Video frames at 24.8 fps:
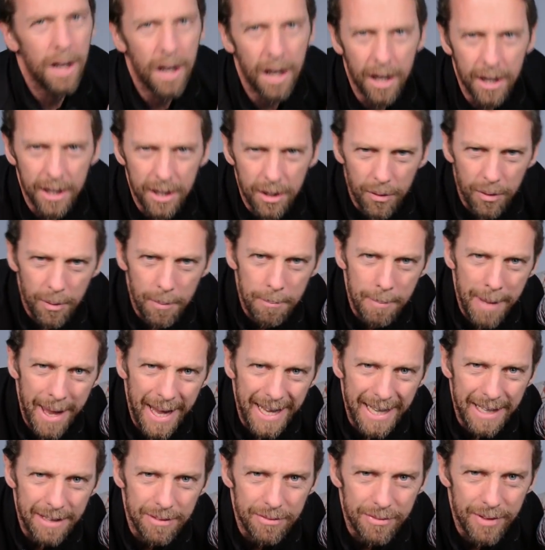uh, you know, the
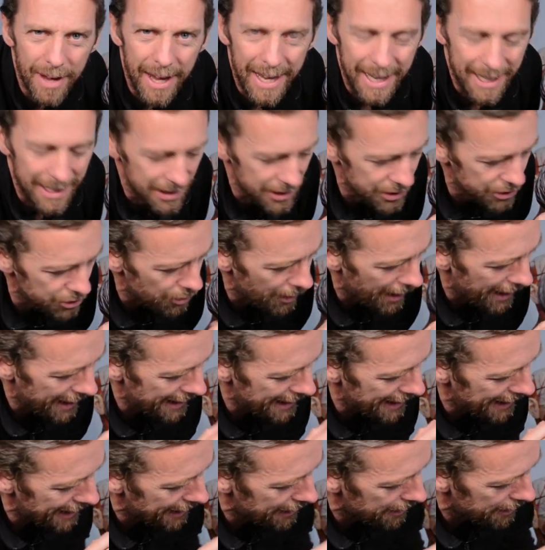main vein
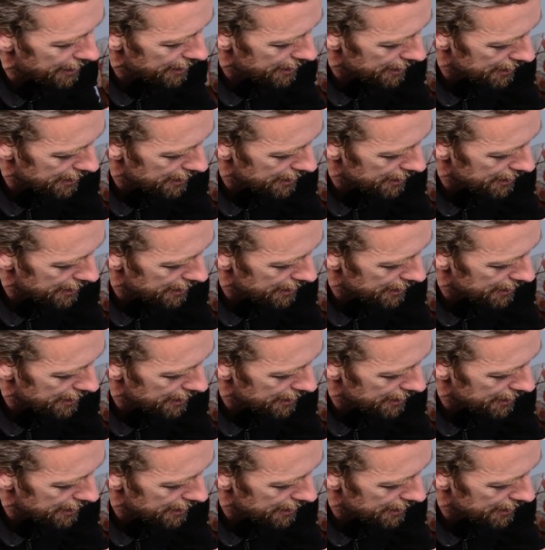draining